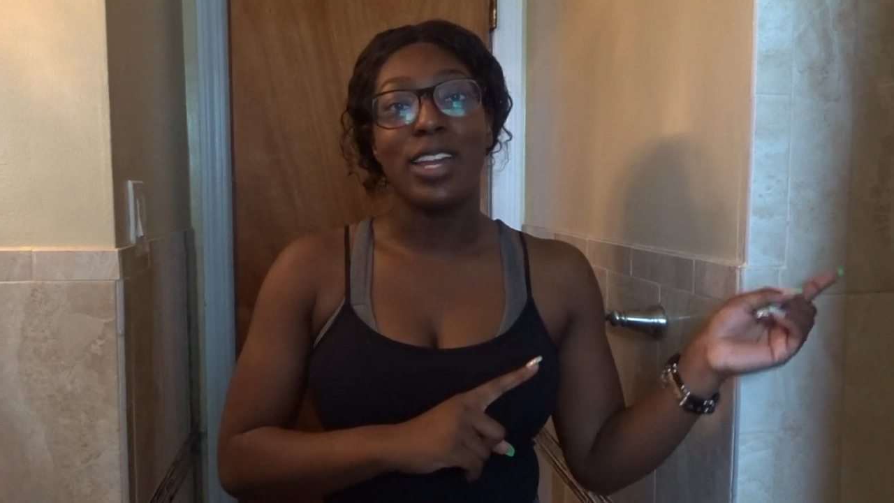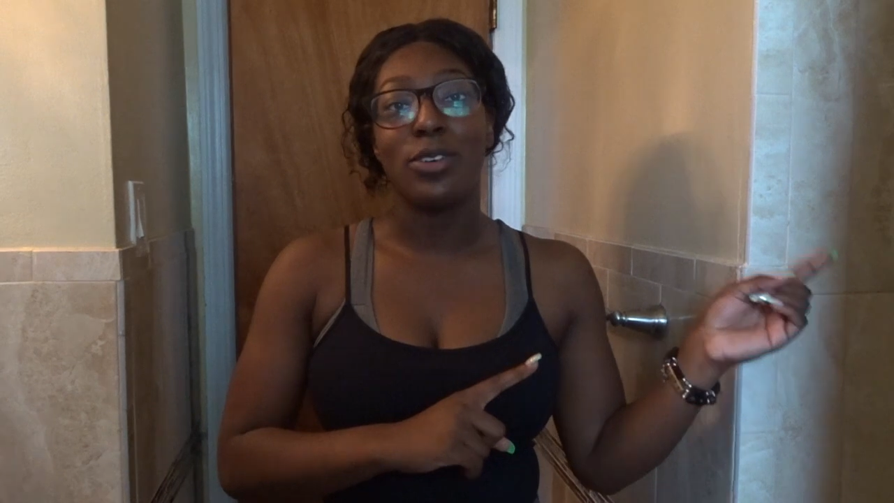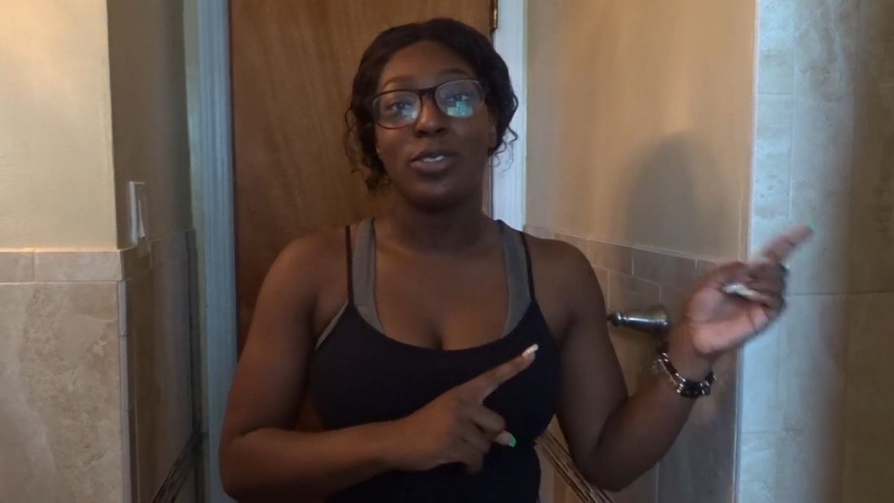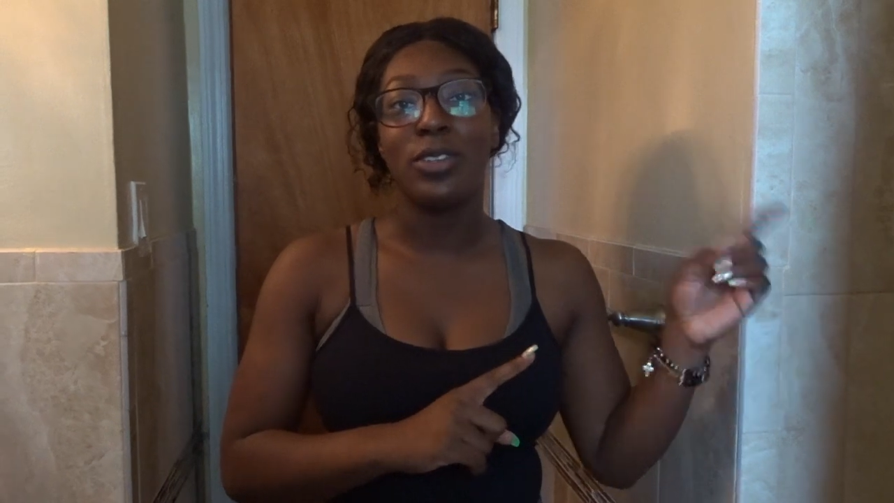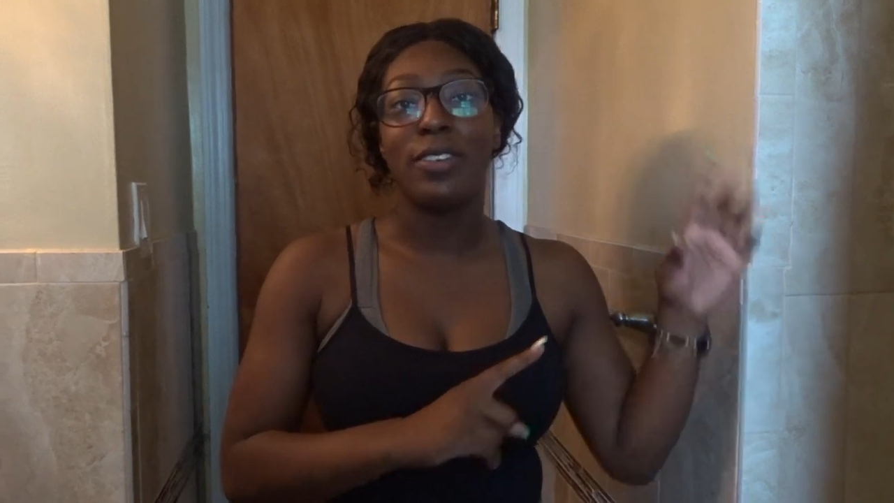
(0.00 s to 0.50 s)
get
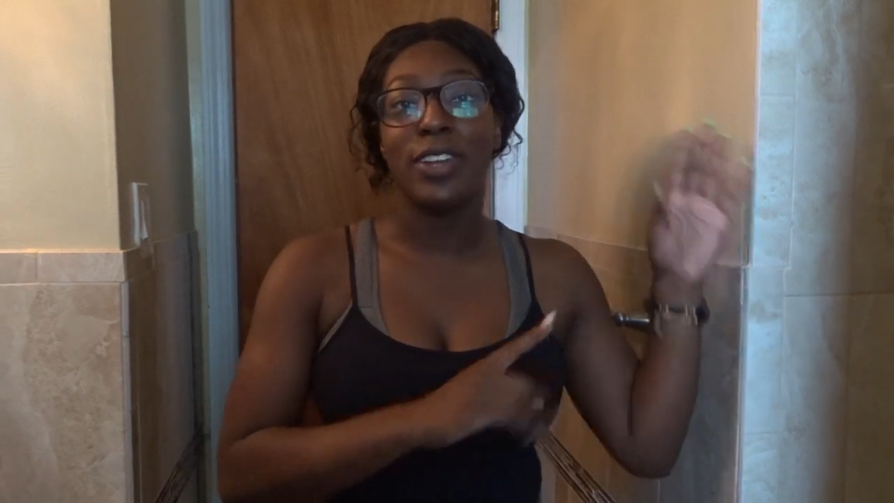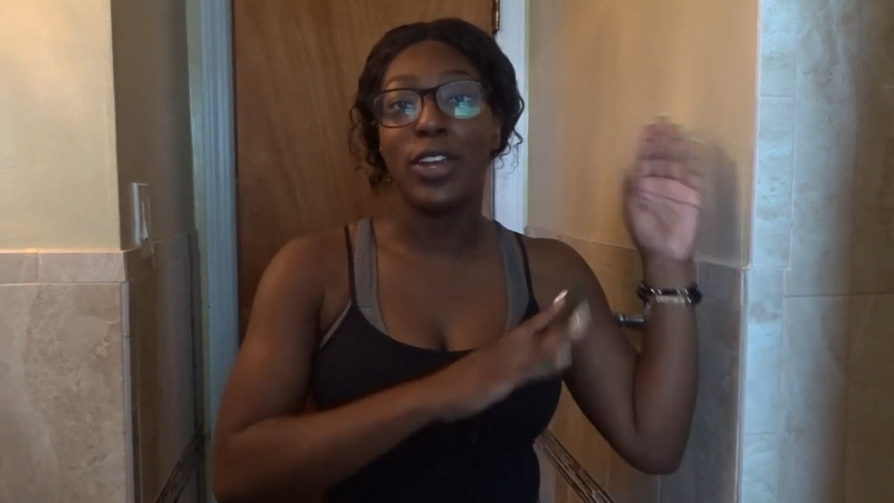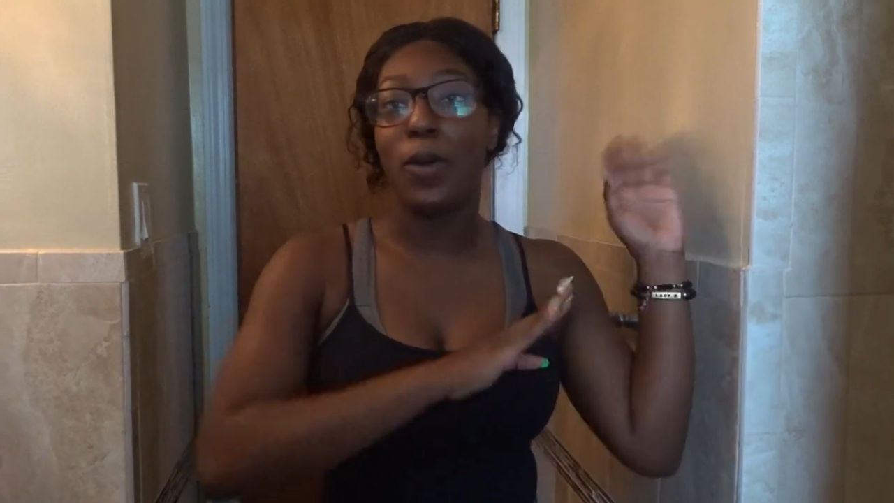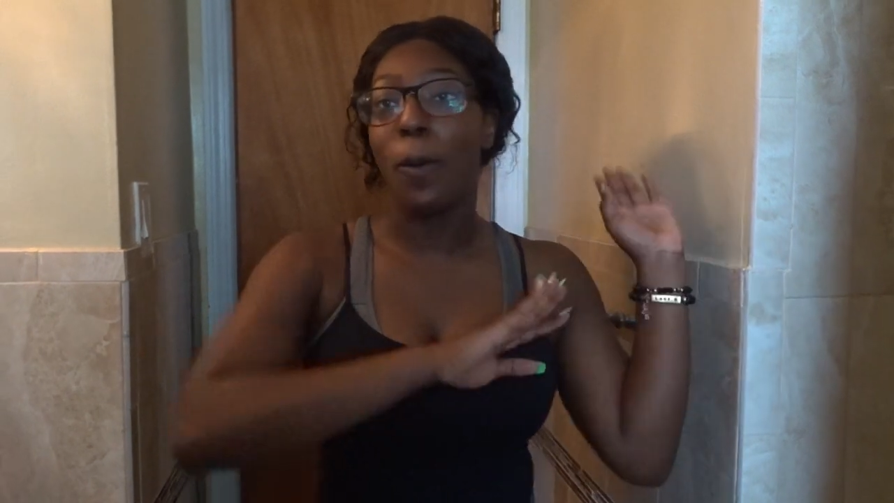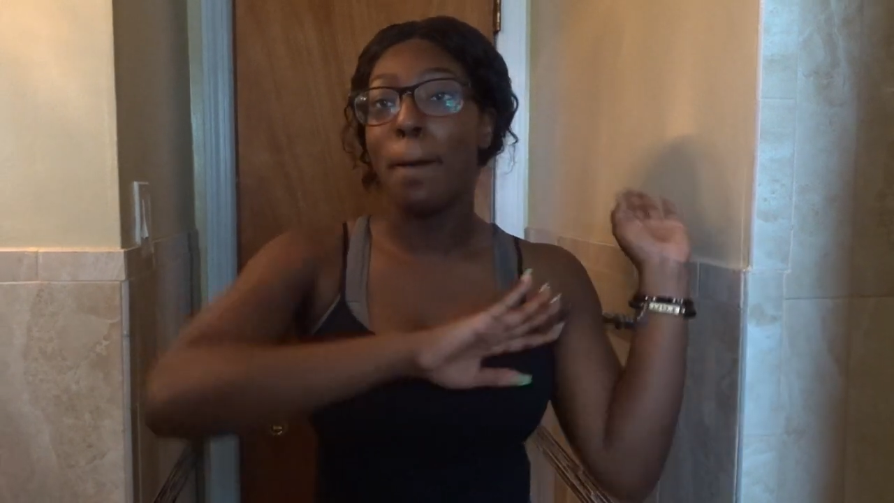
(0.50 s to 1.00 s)
on to the video.